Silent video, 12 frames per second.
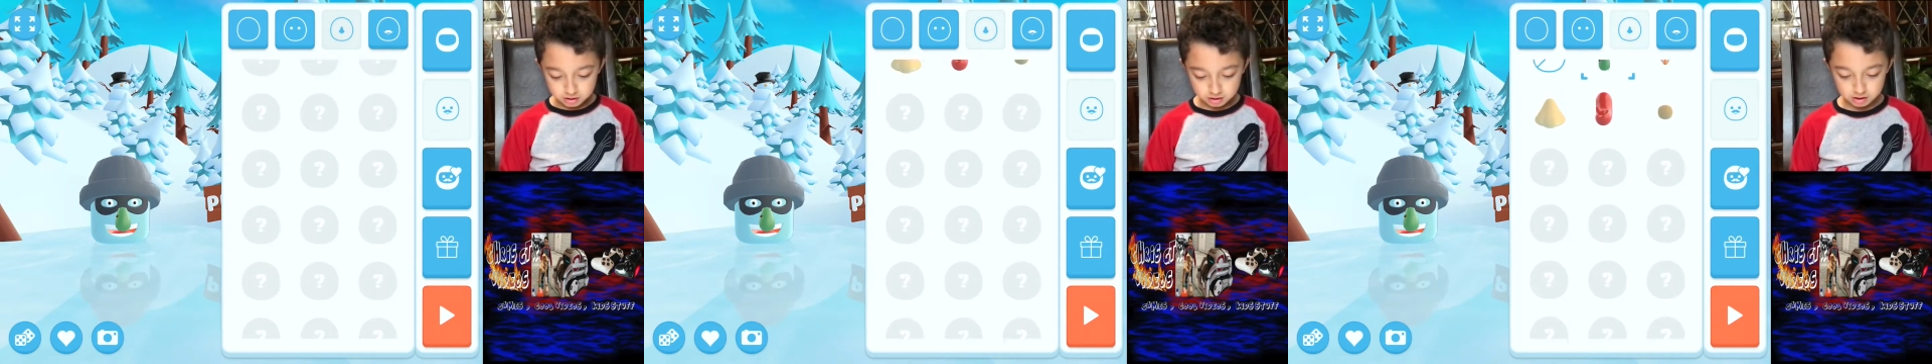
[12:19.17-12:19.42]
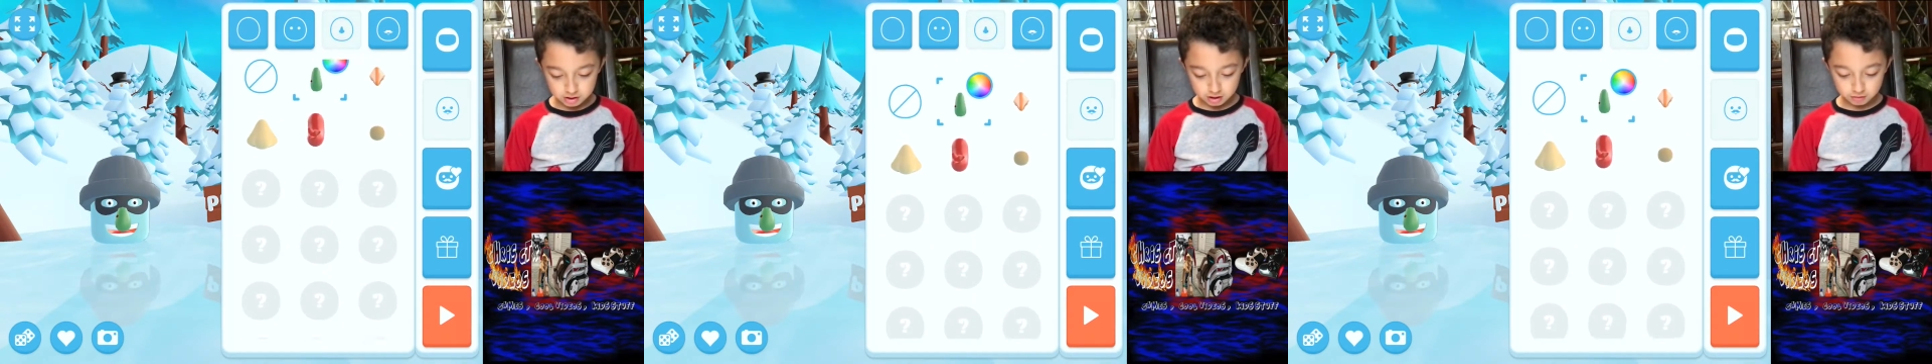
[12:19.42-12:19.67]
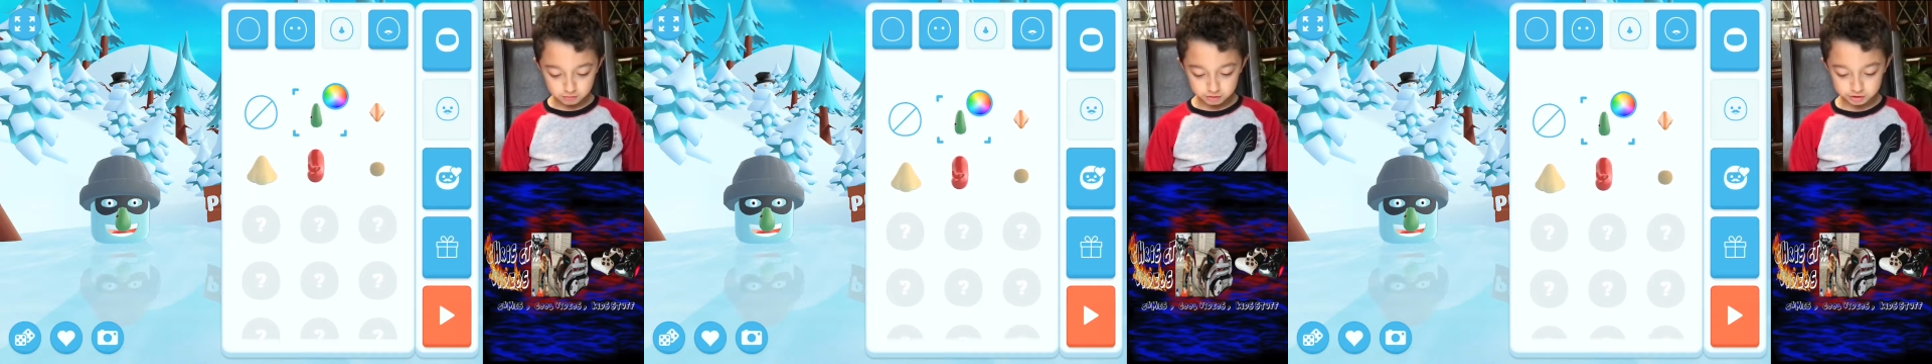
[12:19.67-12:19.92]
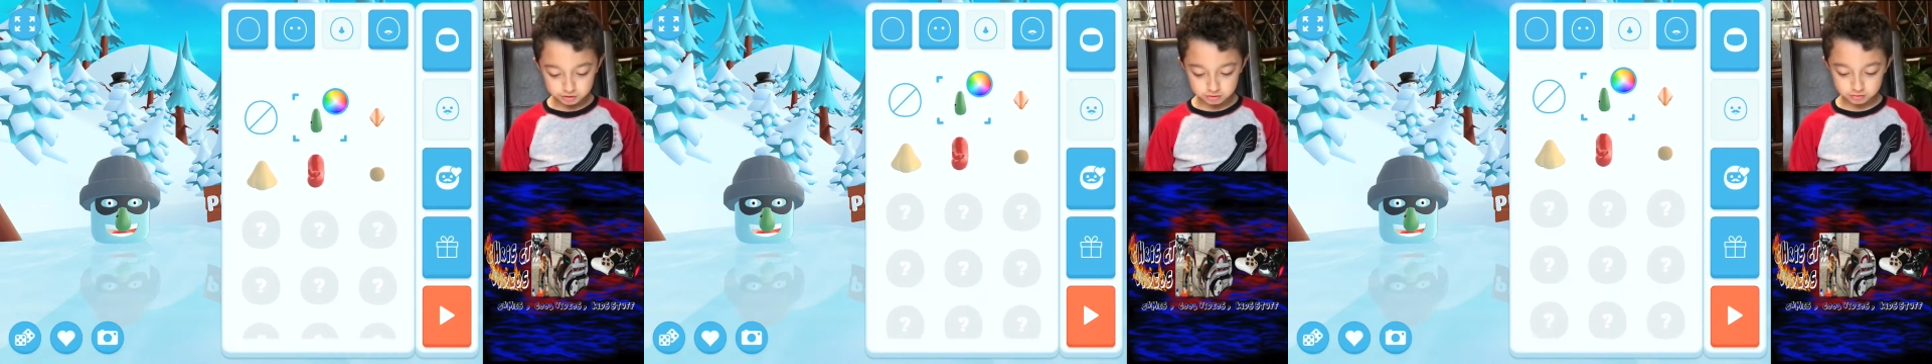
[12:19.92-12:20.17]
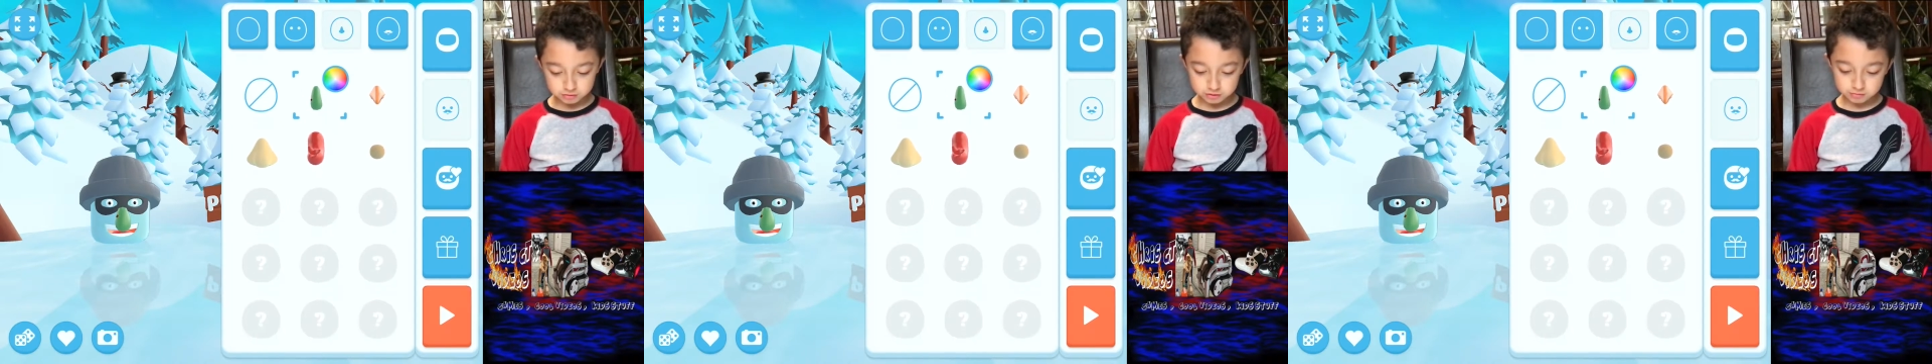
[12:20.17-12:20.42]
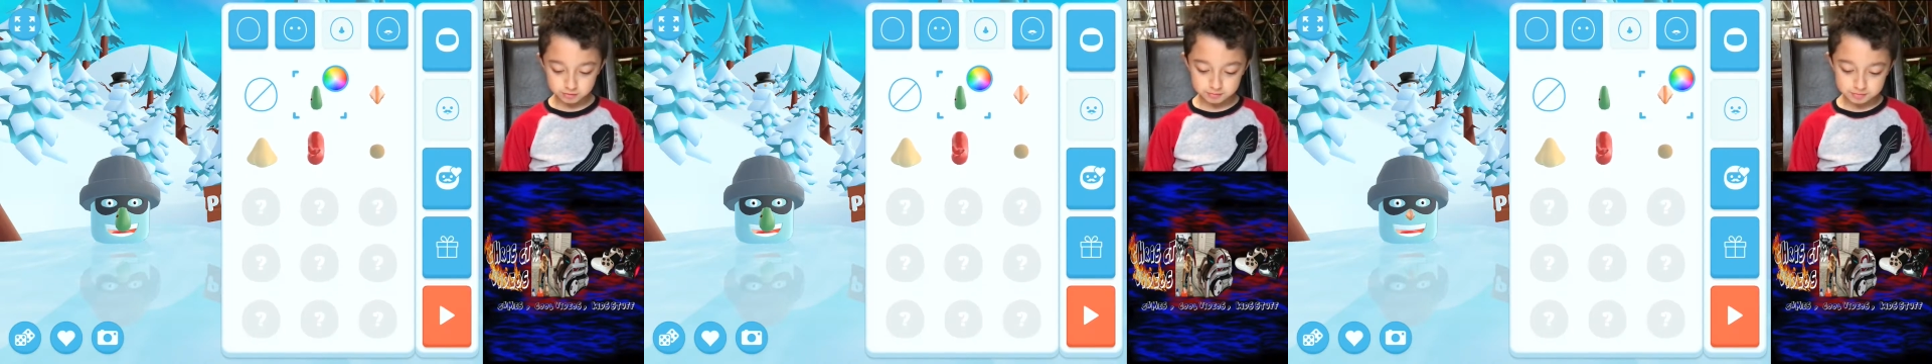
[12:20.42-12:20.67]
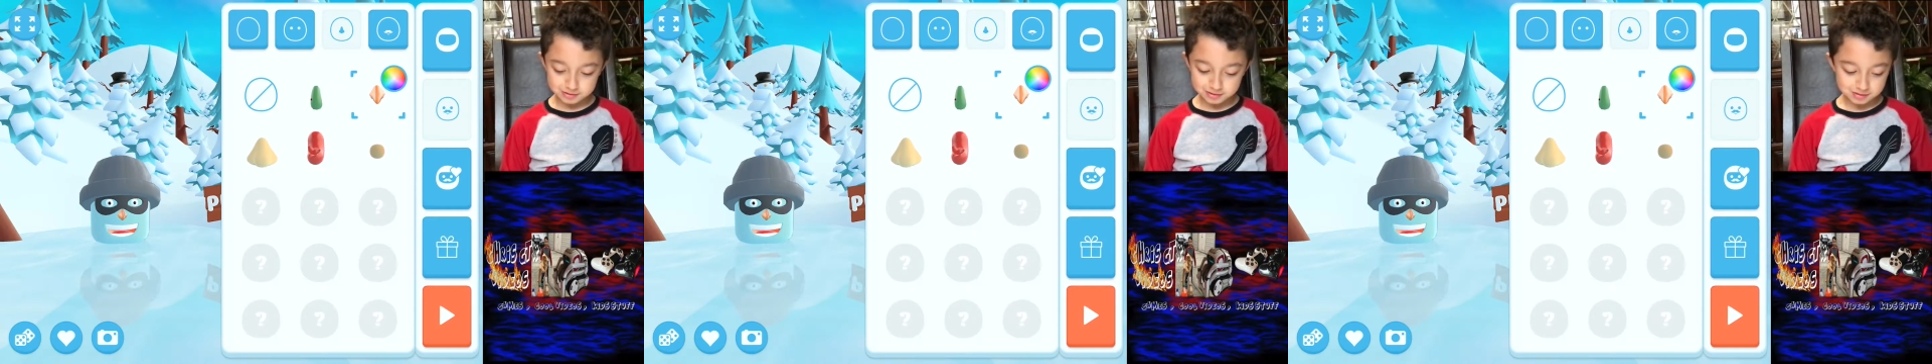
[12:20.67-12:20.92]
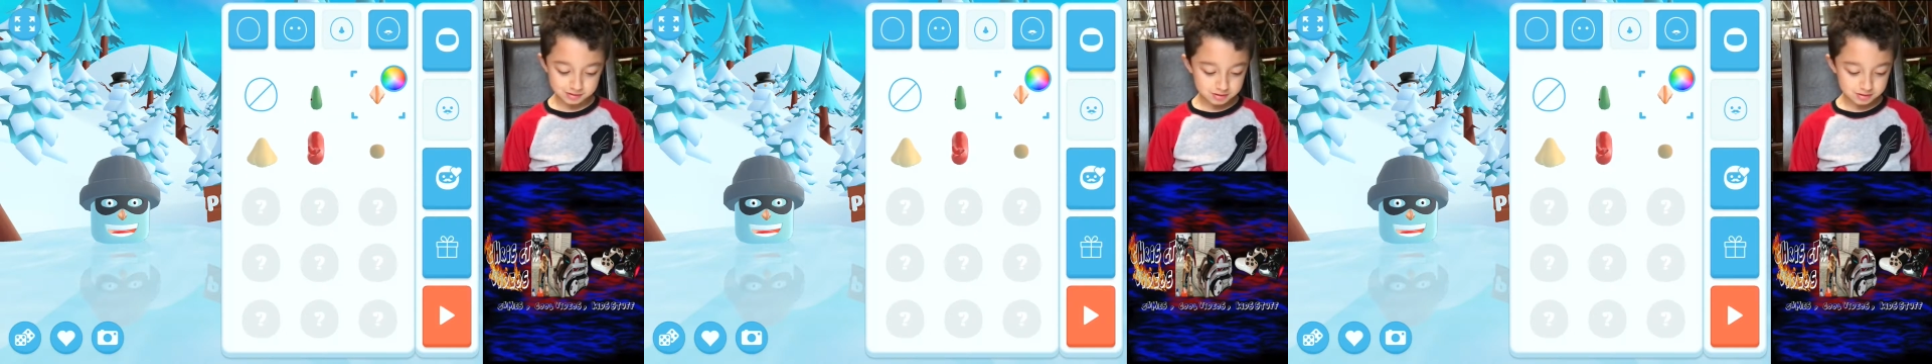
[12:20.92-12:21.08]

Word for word: Yeah, which nose should we pick?